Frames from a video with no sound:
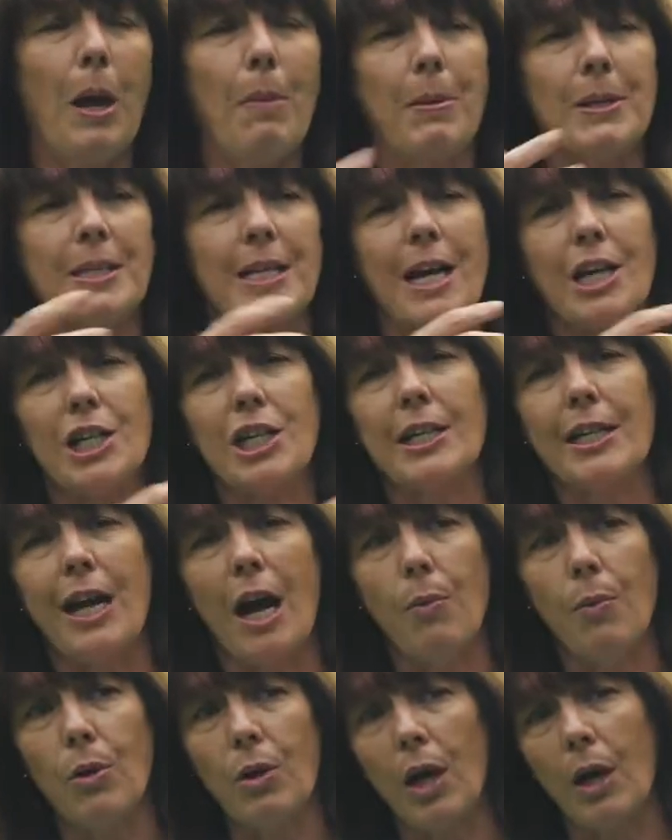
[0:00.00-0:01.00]
but actually
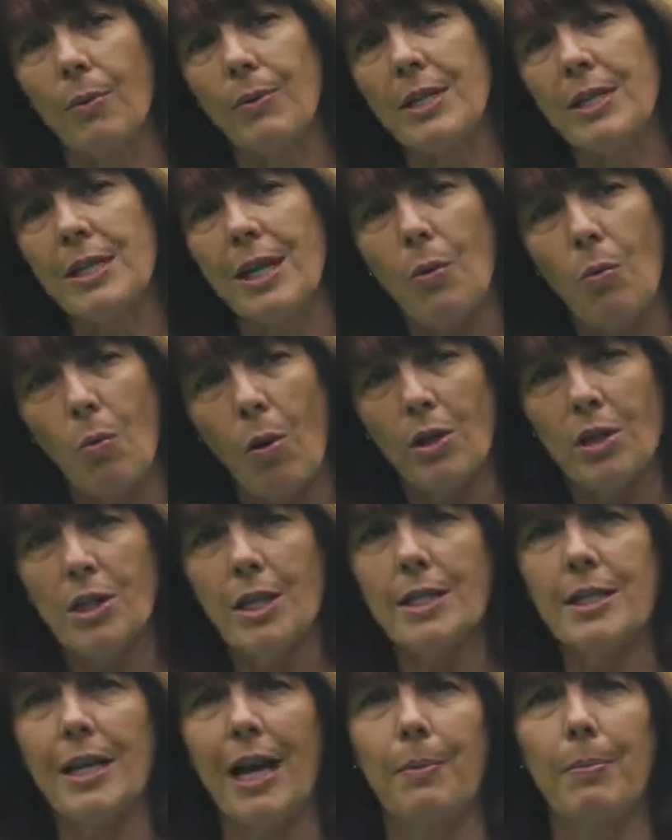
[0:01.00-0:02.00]
now we'll go and see what
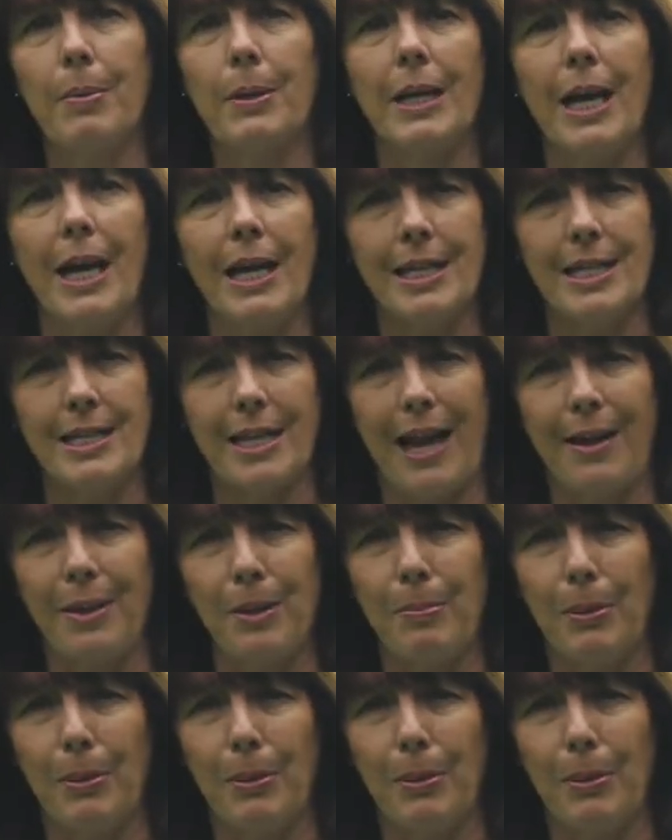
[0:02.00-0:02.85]
does happen inside the